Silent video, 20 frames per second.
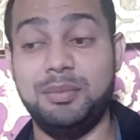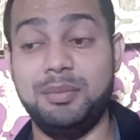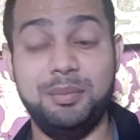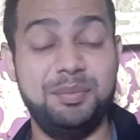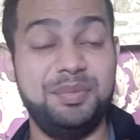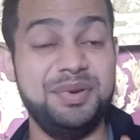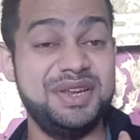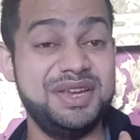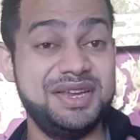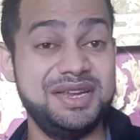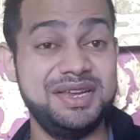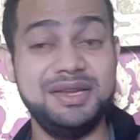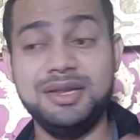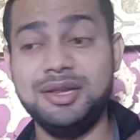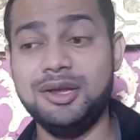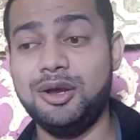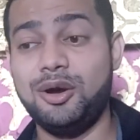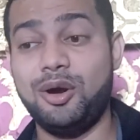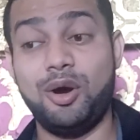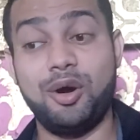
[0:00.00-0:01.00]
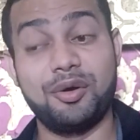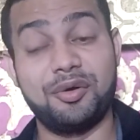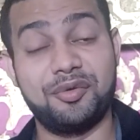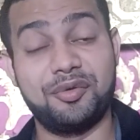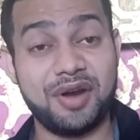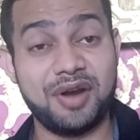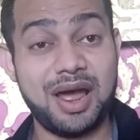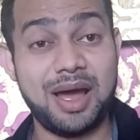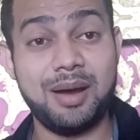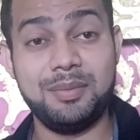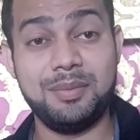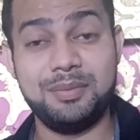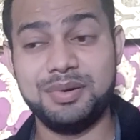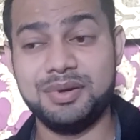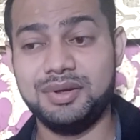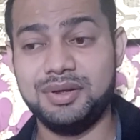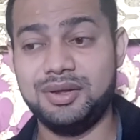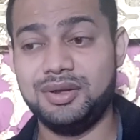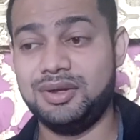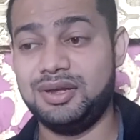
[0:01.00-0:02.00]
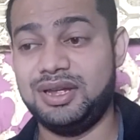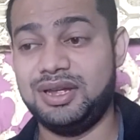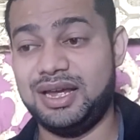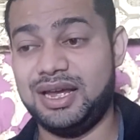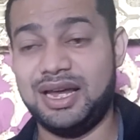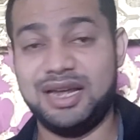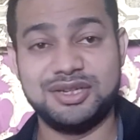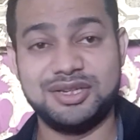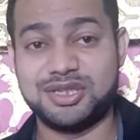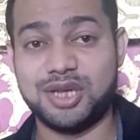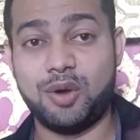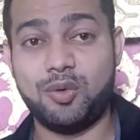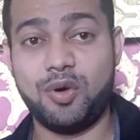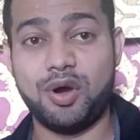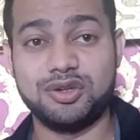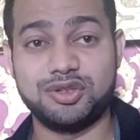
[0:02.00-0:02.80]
B or Grab and so on.